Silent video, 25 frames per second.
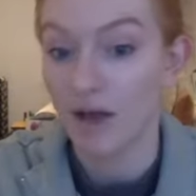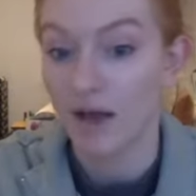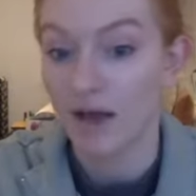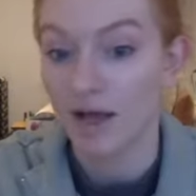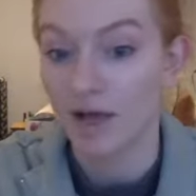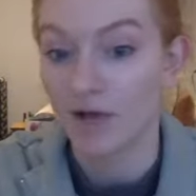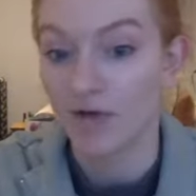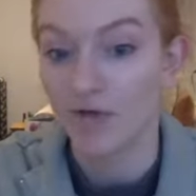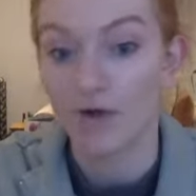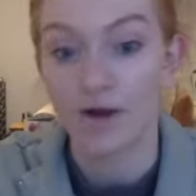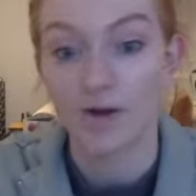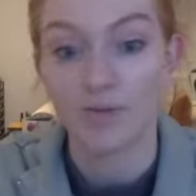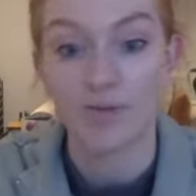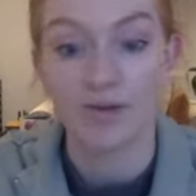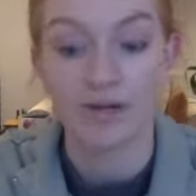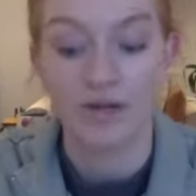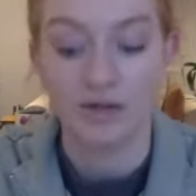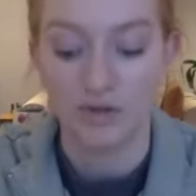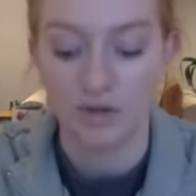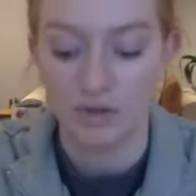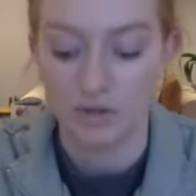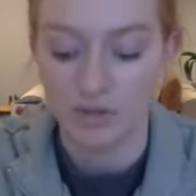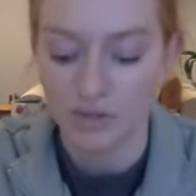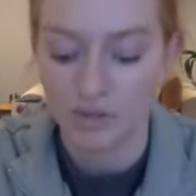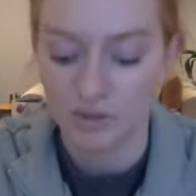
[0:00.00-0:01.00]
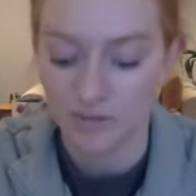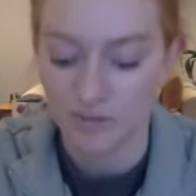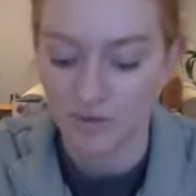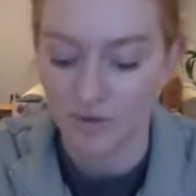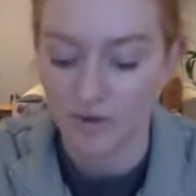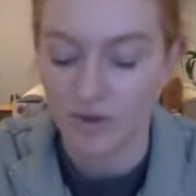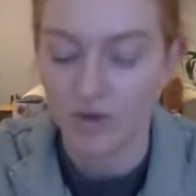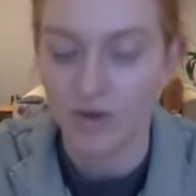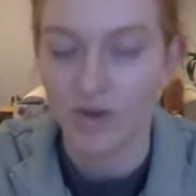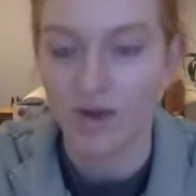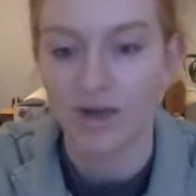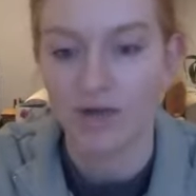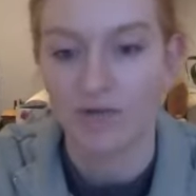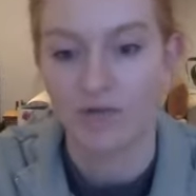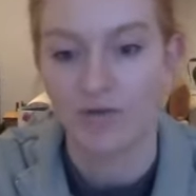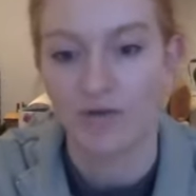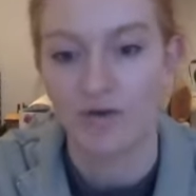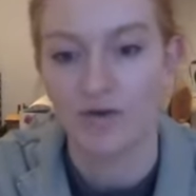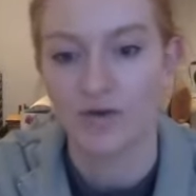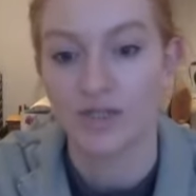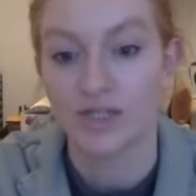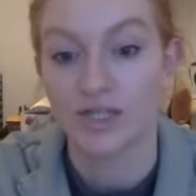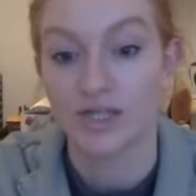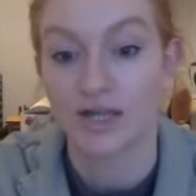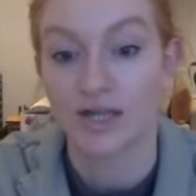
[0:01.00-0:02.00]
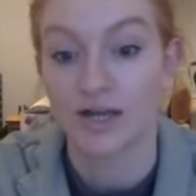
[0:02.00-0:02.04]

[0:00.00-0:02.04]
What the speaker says: incredibly useful if used